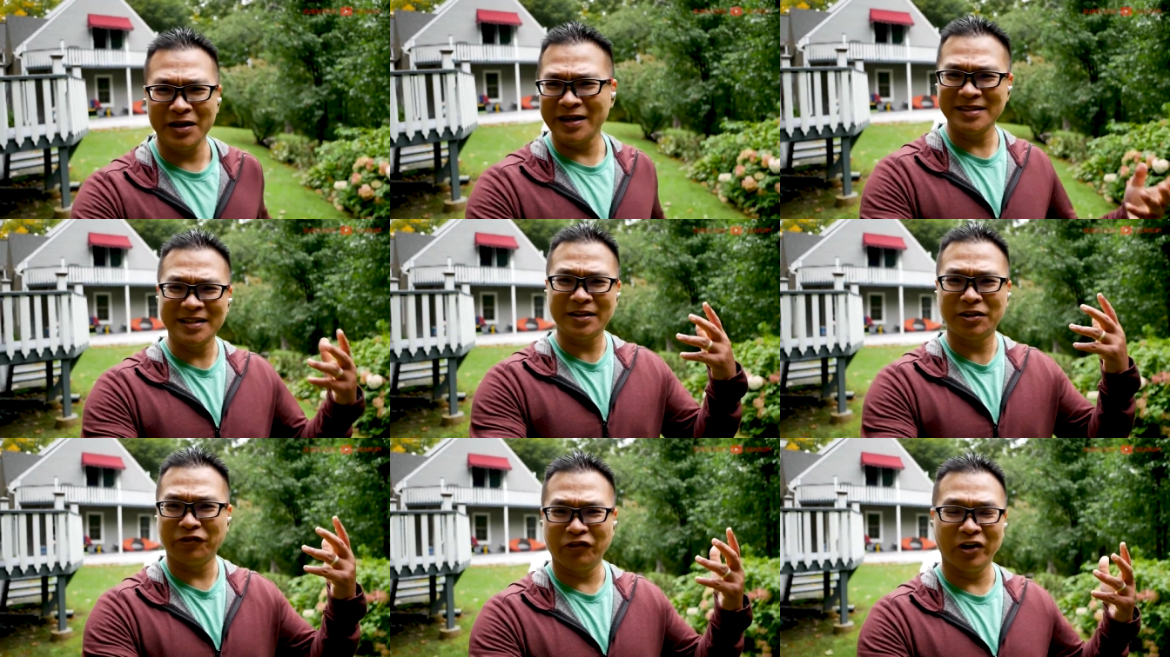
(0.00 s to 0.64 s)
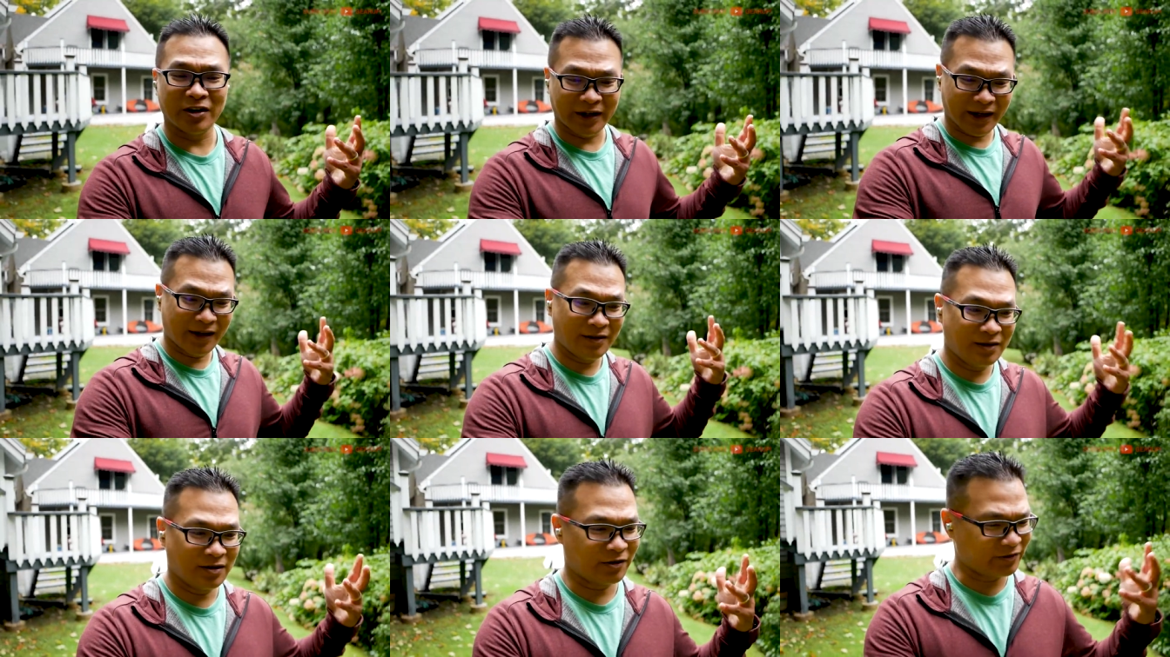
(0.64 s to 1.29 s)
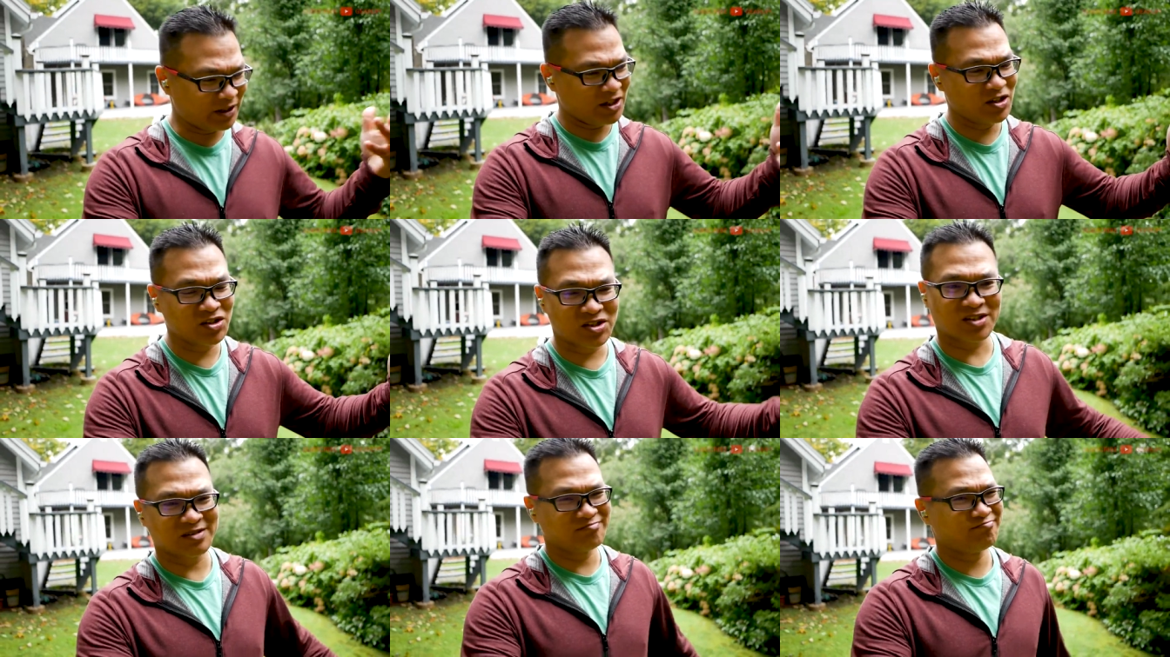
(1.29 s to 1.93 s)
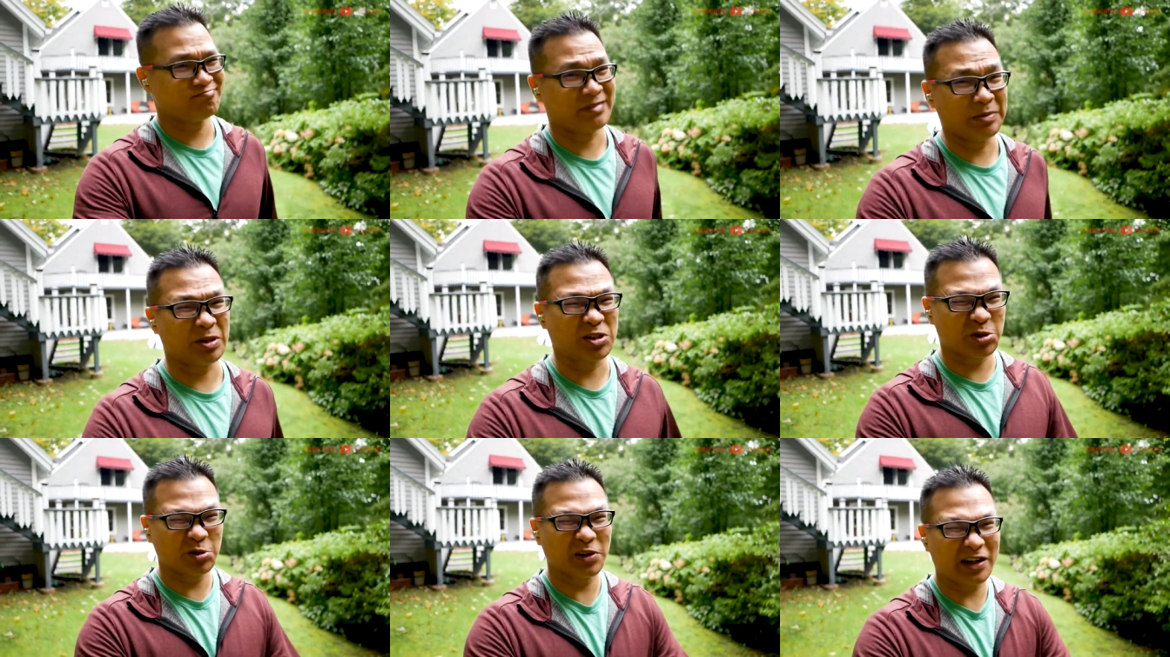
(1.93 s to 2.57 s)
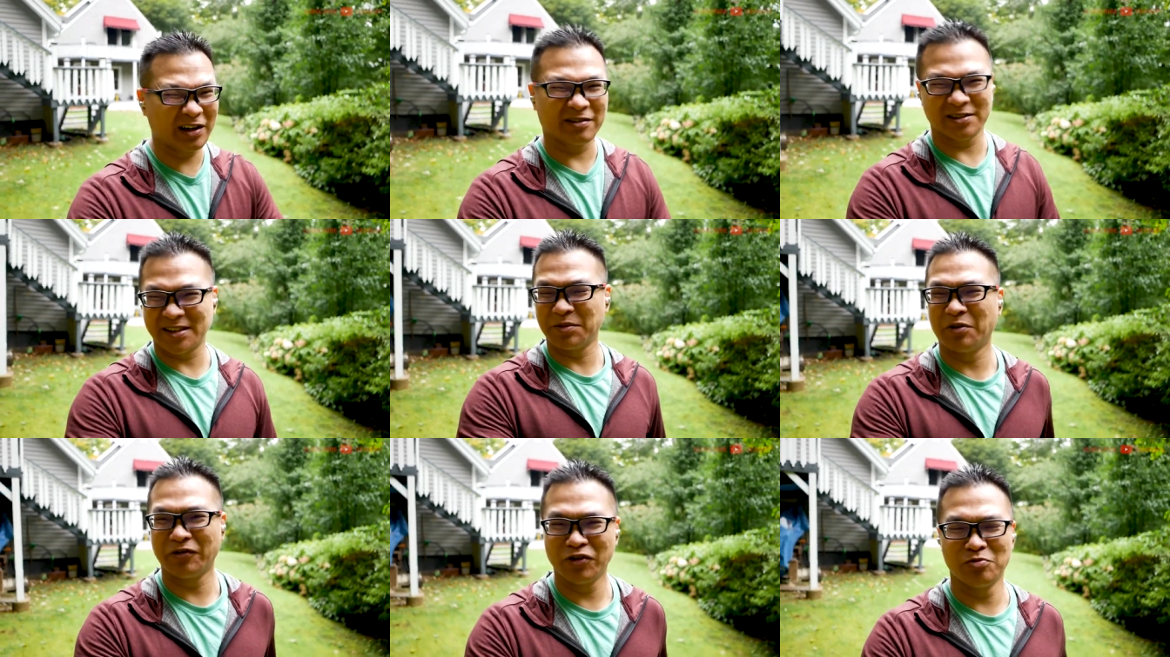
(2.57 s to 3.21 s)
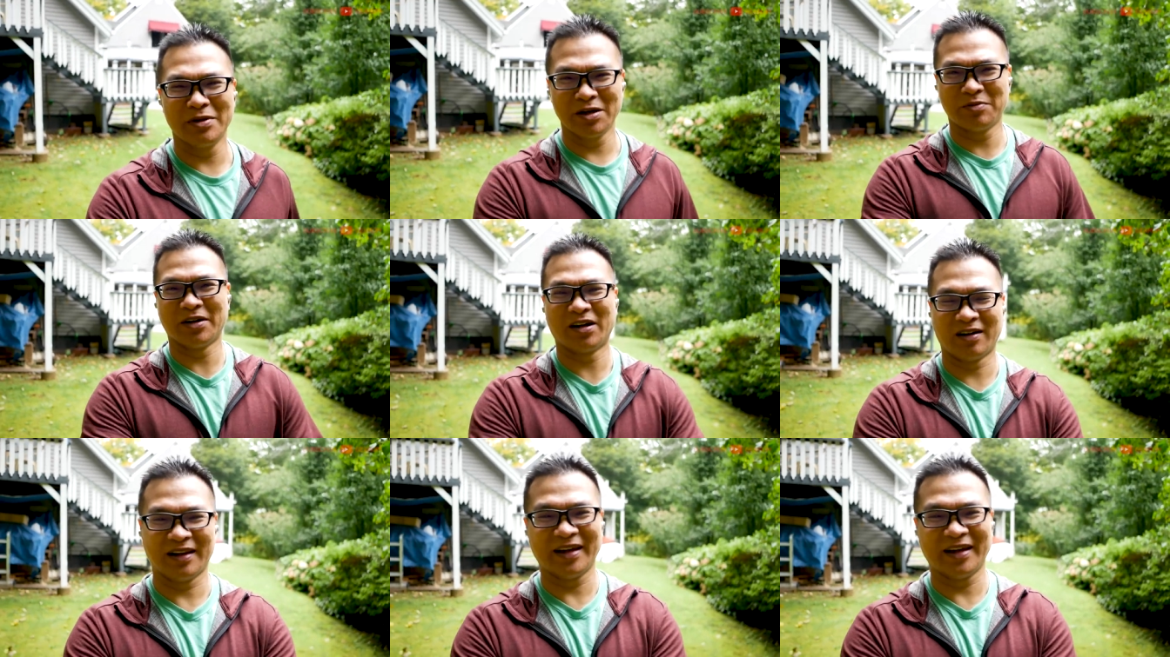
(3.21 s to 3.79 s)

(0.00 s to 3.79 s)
can see the fit again of these. They protrude out. Some of you may or may not